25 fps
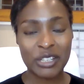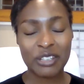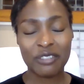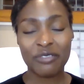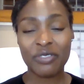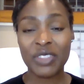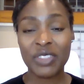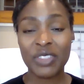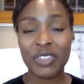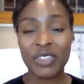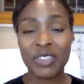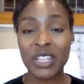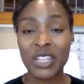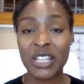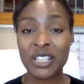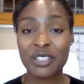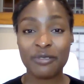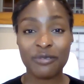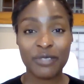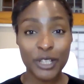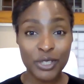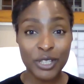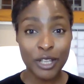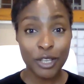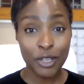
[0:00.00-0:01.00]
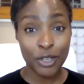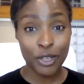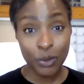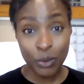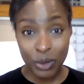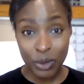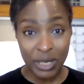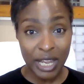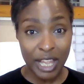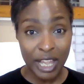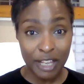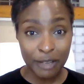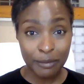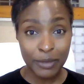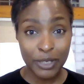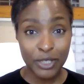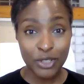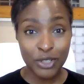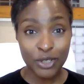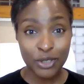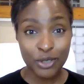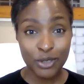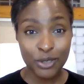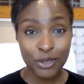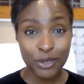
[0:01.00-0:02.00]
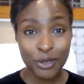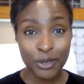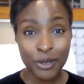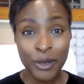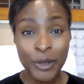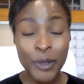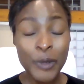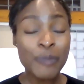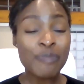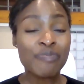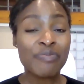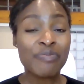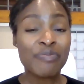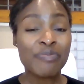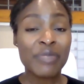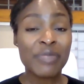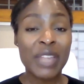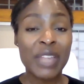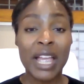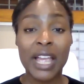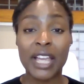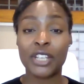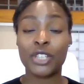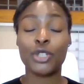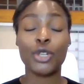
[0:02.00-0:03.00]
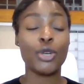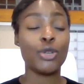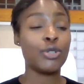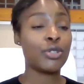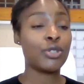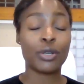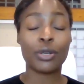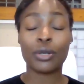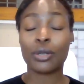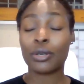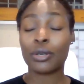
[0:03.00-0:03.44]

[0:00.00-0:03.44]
And if there's videos that you would like me to do, I don't